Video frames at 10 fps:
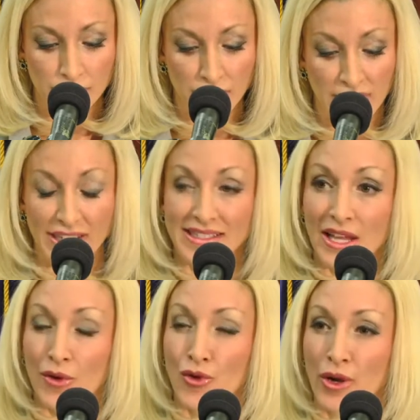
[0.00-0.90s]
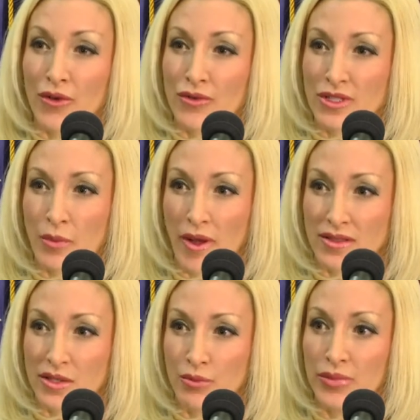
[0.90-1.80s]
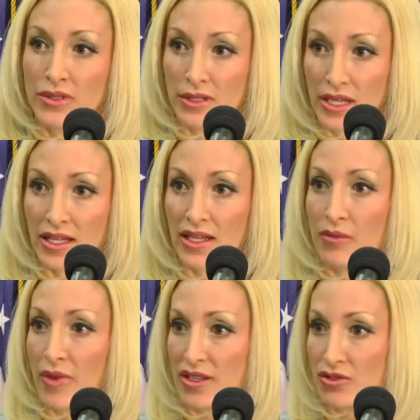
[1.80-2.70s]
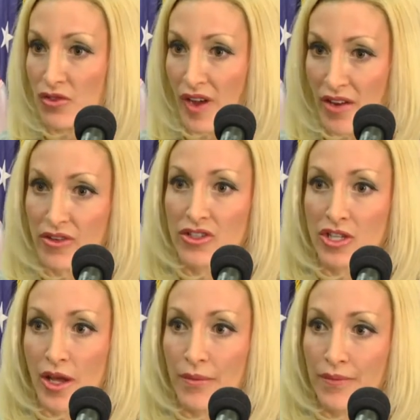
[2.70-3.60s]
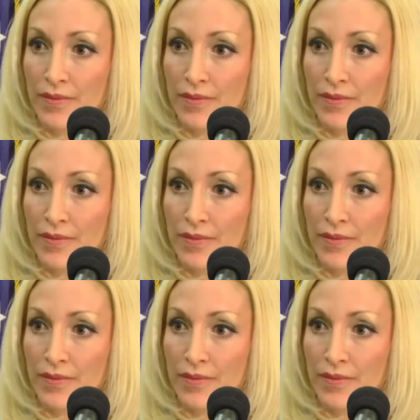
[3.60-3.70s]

And I take great responsibility in my survivorship.